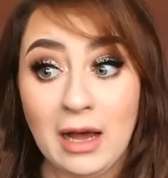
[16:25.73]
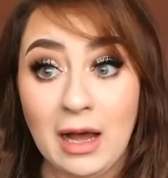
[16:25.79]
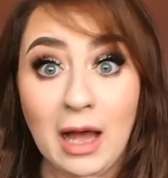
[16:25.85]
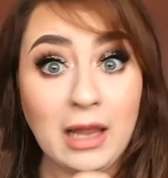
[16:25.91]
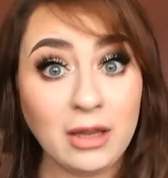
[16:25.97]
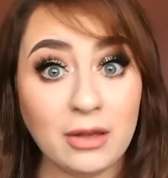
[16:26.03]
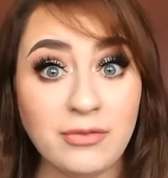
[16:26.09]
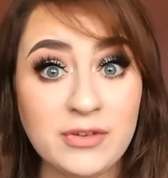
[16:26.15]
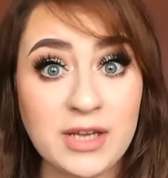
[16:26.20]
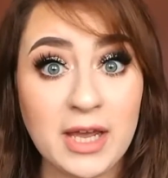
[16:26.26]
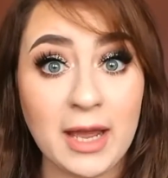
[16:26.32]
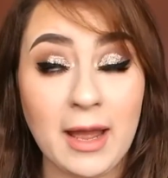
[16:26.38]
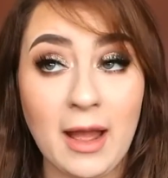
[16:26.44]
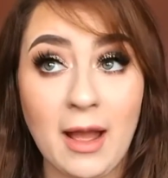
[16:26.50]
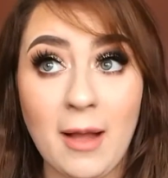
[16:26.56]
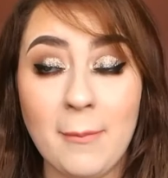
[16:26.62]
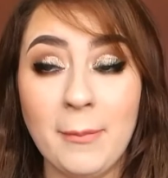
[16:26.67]
I loved it.
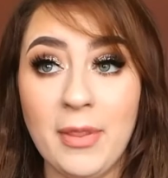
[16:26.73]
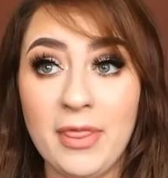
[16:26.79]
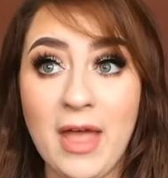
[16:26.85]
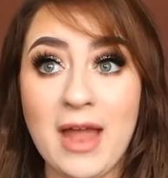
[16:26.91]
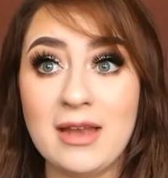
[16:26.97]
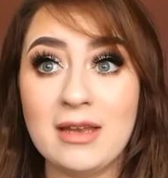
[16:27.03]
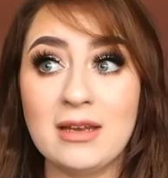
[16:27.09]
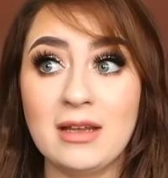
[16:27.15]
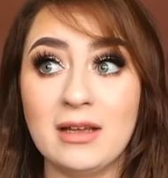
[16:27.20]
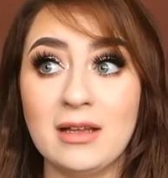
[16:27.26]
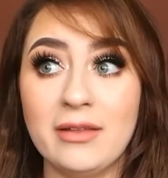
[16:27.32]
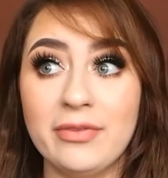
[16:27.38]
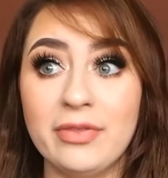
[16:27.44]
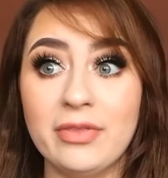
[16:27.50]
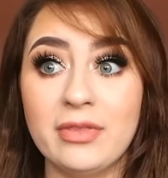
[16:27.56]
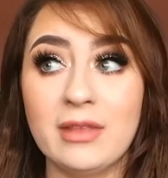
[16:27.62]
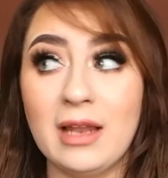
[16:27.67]
But then
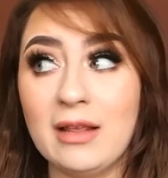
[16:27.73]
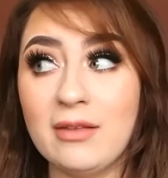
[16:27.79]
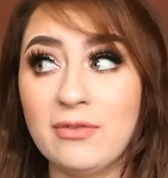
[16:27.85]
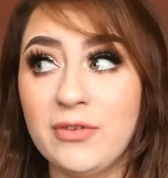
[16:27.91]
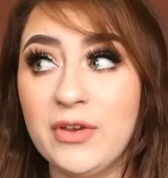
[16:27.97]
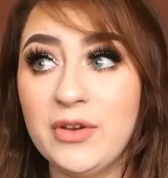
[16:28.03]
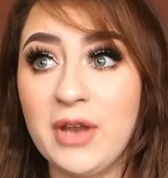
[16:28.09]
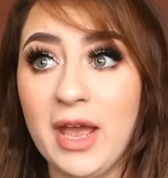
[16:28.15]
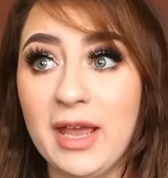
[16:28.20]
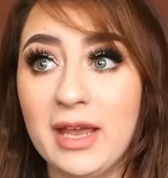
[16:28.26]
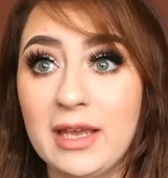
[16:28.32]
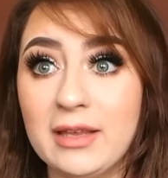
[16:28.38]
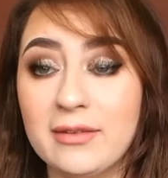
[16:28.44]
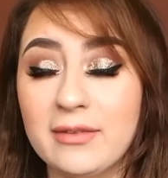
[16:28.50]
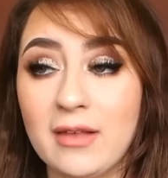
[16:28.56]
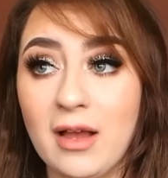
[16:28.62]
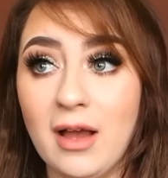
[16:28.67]
the last few
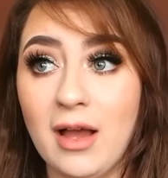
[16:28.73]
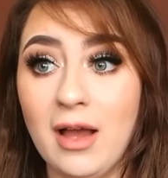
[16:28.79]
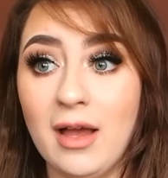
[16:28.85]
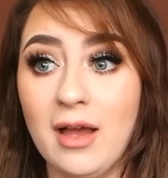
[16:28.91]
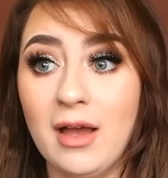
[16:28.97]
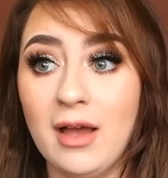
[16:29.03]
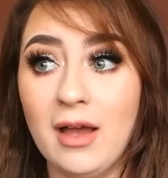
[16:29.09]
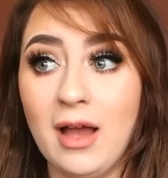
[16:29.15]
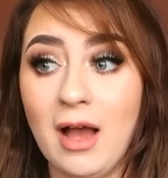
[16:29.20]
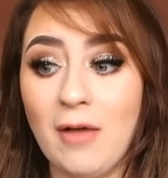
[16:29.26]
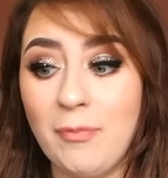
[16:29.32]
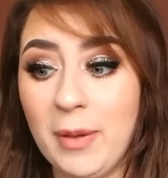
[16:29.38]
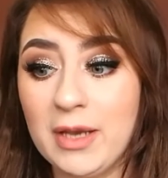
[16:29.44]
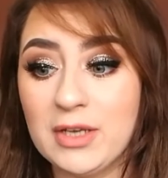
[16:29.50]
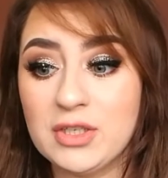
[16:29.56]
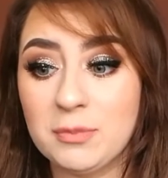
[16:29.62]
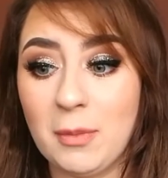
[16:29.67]
days, I
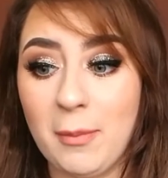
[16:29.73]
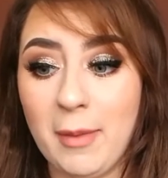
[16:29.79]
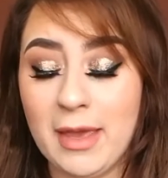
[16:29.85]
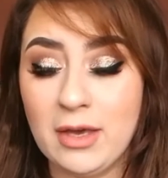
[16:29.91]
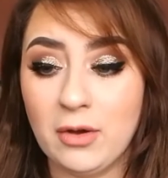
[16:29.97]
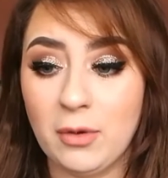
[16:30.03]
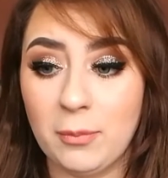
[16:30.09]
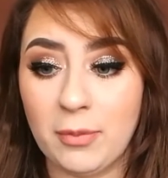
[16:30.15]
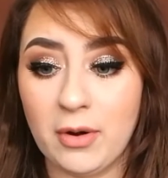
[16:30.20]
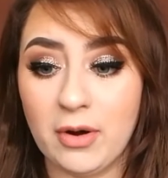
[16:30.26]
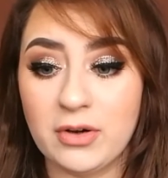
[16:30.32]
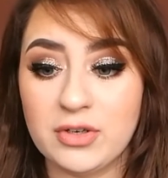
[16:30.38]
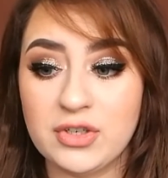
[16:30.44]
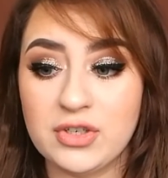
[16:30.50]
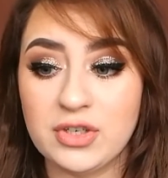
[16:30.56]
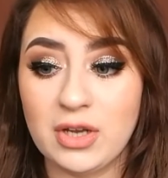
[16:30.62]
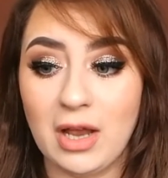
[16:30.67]
picked up my makeup
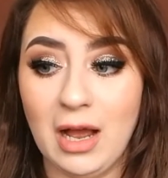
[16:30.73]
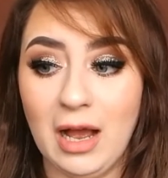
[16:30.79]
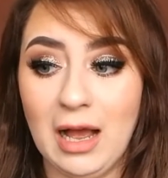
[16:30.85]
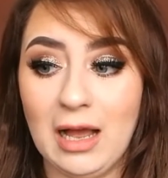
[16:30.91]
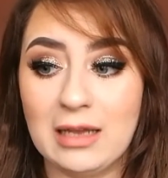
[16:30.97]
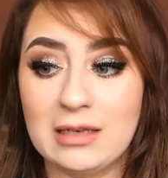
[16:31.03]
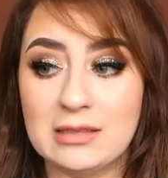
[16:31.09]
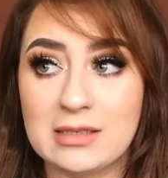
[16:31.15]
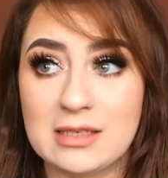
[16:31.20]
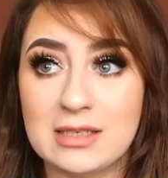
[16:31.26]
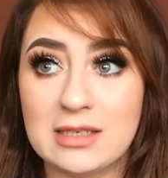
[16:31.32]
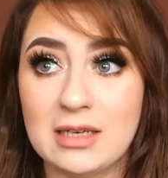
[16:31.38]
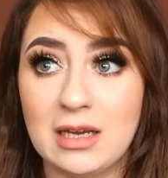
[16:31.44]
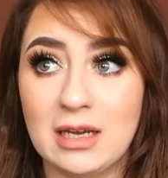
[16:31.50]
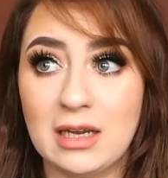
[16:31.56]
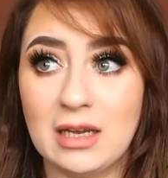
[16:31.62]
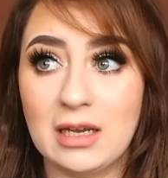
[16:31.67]
brush and
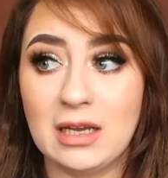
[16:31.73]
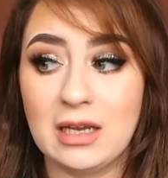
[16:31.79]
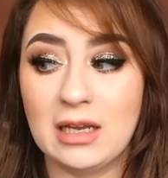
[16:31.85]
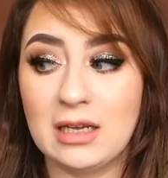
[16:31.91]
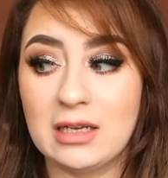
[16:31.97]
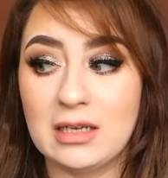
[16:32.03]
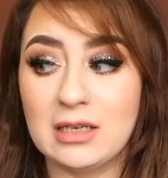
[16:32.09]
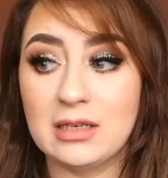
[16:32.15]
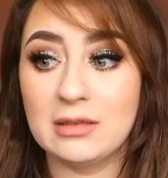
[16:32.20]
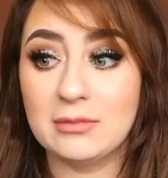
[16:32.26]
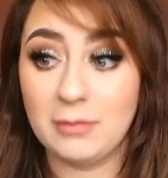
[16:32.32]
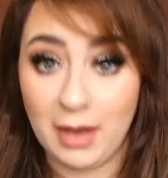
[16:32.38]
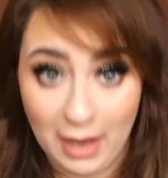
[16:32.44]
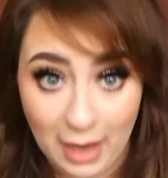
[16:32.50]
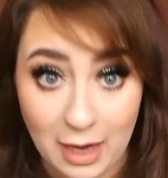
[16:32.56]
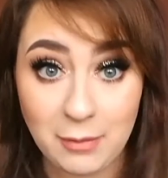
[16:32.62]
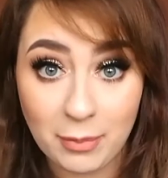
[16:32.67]
my
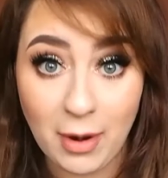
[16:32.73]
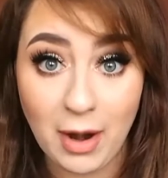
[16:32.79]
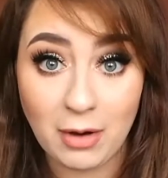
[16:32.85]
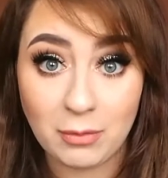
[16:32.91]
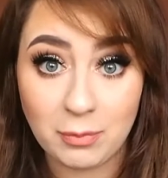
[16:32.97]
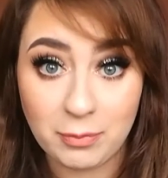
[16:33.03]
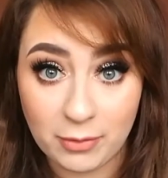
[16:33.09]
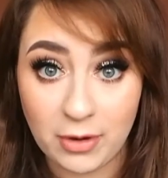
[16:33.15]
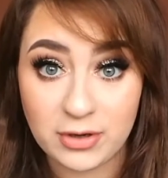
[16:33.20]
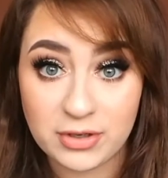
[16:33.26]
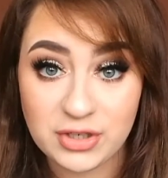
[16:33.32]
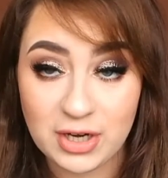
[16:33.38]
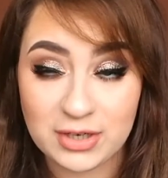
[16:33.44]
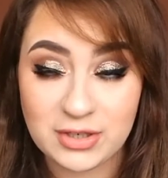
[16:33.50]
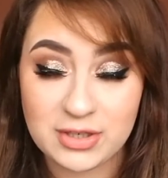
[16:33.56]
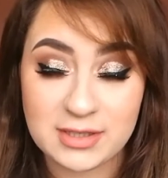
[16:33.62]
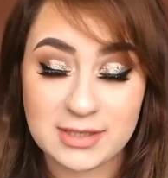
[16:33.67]
eyebrow brush,
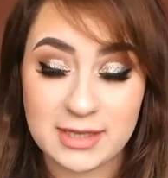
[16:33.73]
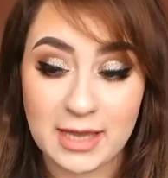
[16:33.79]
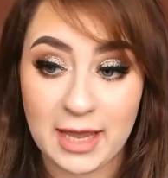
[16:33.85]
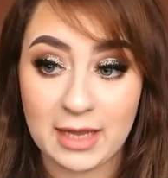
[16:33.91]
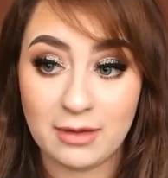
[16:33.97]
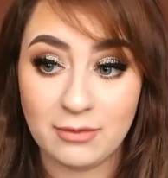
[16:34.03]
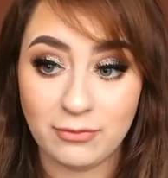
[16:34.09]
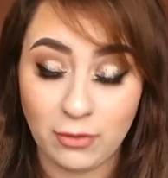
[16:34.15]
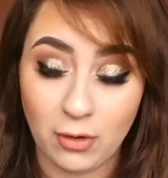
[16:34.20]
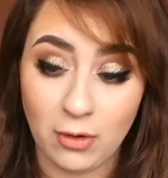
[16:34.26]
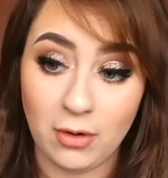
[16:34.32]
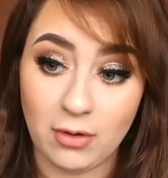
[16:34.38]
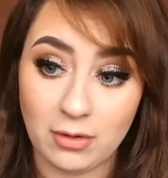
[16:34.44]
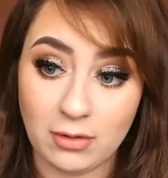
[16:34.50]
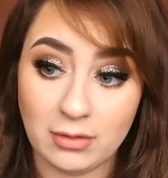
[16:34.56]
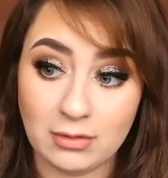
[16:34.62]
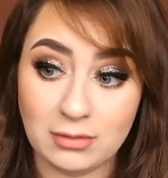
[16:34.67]
I should say, for